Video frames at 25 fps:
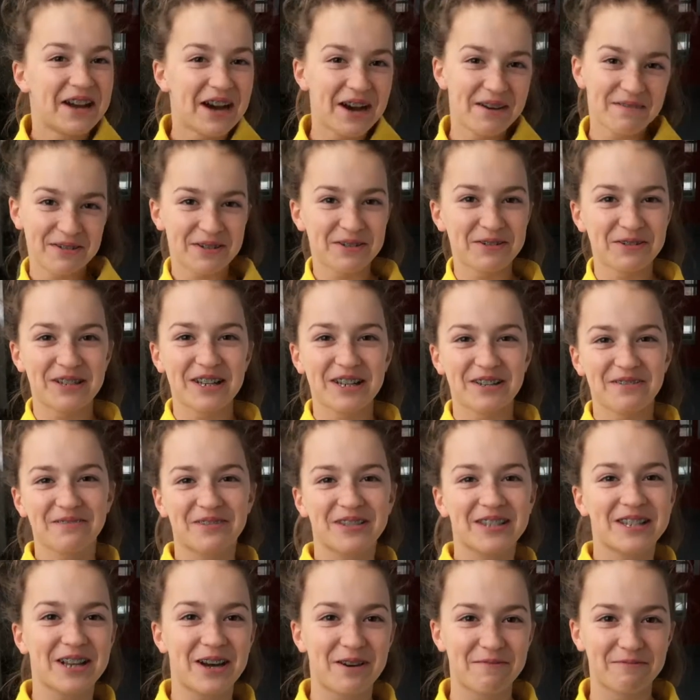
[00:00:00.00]
come and audition for
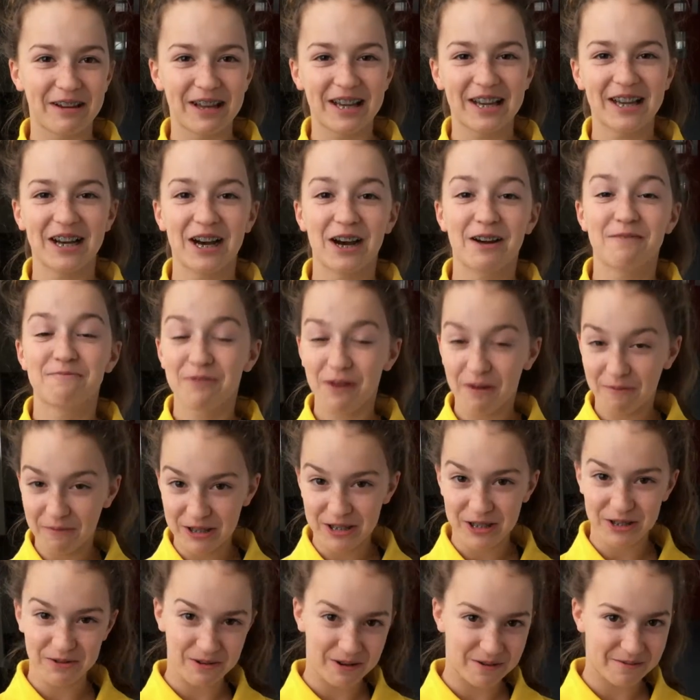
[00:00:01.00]
Star Maker, I
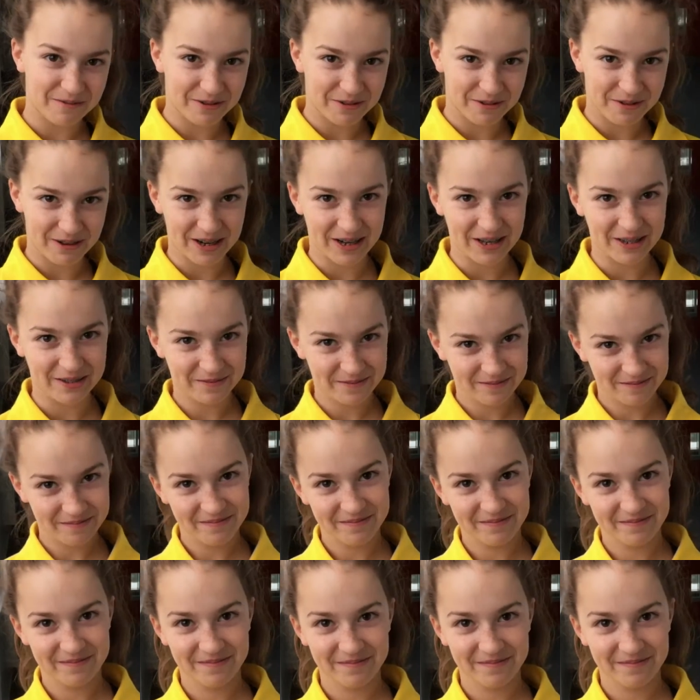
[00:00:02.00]
promise you won't regret it.